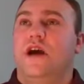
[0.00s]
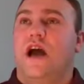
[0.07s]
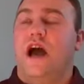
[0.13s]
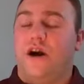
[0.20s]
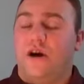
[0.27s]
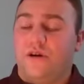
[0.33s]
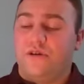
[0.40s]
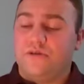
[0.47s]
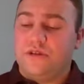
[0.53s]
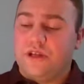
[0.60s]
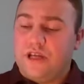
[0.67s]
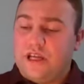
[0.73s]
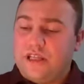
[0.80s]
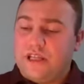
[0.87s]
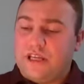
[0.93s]
how
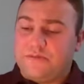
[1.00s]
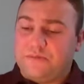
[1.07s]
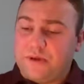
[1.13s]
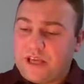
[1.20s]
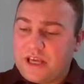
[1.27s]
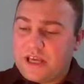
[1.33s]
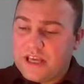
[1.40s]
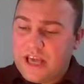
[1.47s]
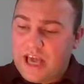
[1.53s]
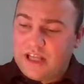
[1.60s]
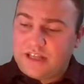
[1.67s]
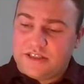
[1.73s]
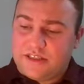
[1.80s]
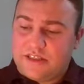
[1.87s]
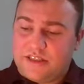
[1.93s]
they speak
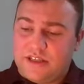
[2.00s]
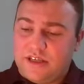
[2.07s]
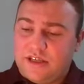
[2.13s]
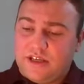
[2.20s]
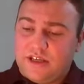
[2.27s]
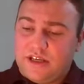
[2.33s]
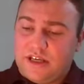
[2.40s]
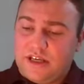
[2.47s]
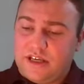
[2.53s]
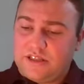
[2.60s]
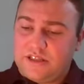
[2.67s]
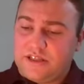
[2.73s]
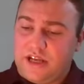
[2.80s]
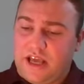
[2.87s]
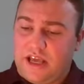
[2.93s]
against
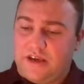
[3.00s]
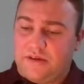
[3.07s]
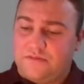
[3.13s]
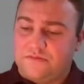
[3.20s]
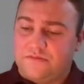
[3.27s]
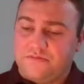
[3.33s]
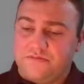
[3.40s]
his name.